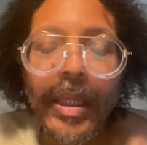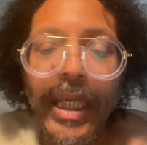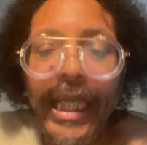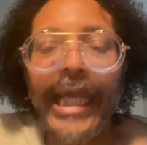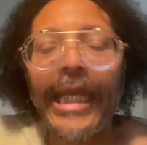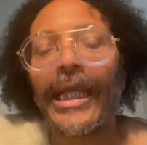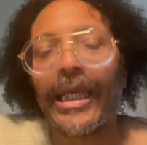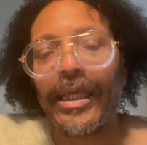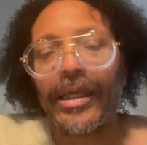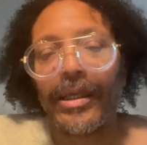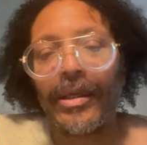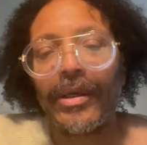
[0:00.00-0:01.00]

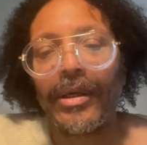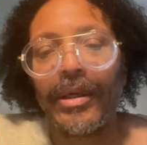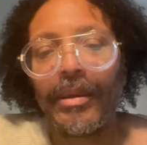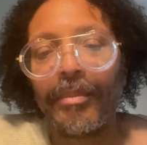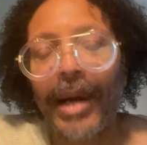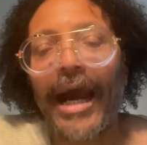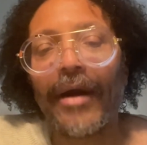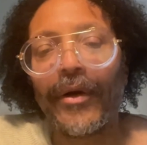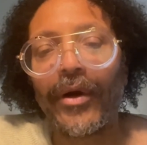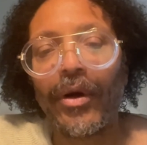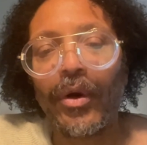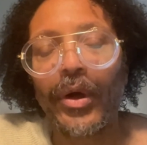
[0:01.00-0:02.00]
any
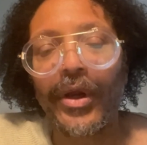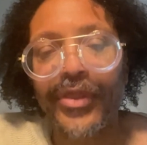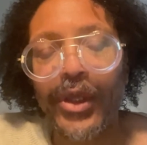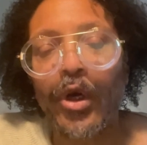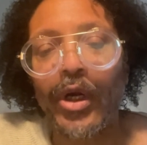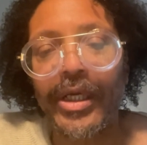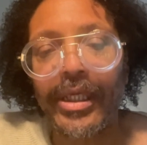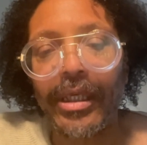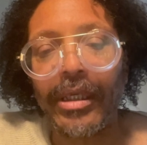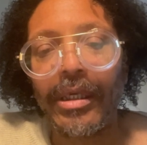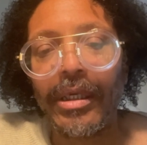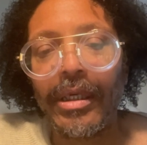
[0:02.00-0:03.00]
power or
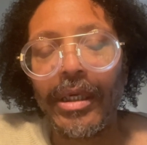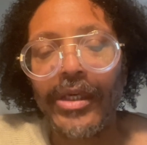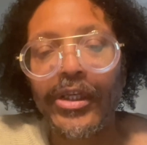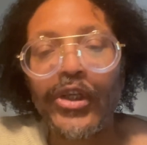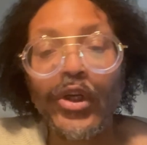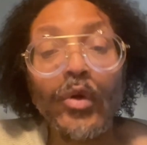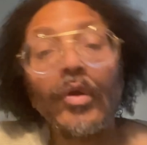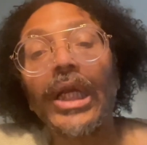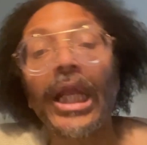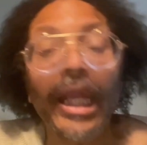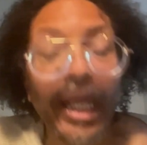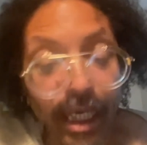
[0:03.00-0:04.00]
authority to do
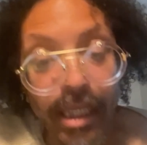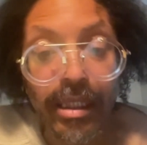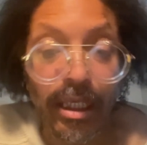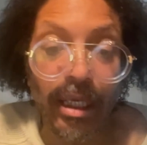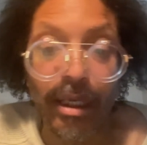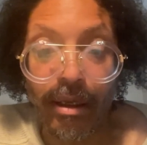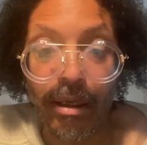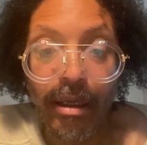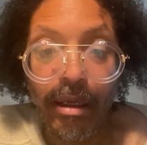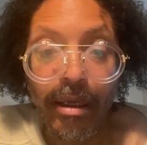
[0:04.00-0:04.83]
anything